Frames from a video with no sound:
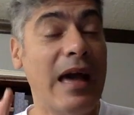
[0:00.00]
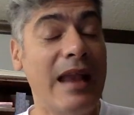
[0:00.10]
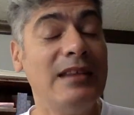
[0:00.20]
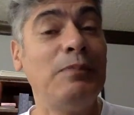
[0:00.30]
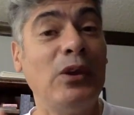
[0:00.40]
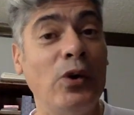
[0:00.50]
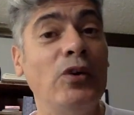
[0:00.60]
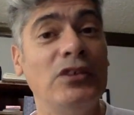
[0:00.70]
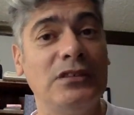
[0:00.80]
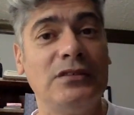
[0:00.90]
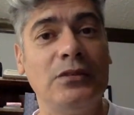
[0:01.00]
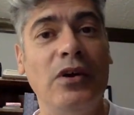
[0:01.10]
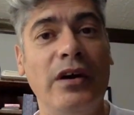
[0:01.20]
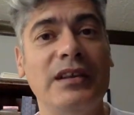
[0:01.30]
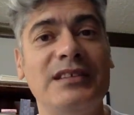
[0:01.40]
And it's because, to
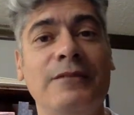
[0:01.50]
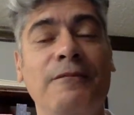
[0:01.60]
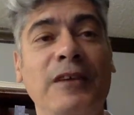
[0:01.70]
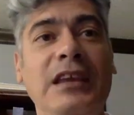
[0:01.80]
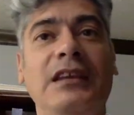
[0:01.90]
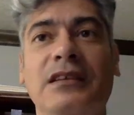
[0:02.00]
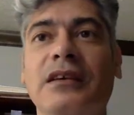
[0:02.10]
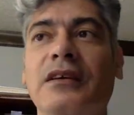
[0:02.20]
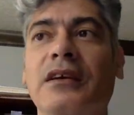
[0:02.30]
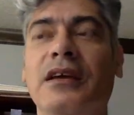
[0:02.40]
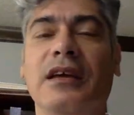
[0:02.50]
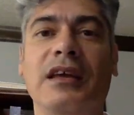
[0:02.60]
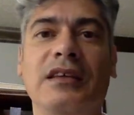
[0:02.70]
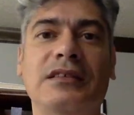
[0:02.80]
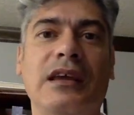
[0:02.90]
be honest, feed
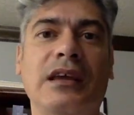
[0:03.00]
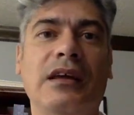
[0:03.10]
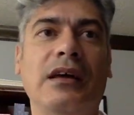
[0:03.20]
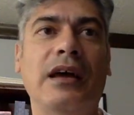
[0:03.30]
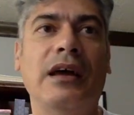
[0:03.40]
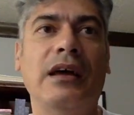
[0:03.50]
is an